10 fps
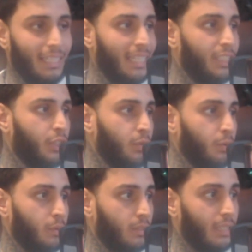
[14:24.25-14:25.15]

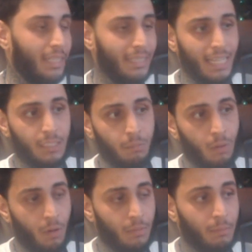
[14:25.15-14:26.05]
issues in that
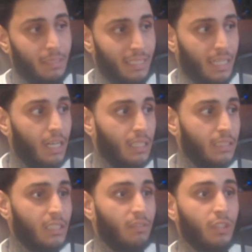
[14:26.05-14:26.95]
department
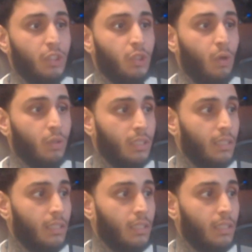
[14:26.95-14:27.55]
because of the salt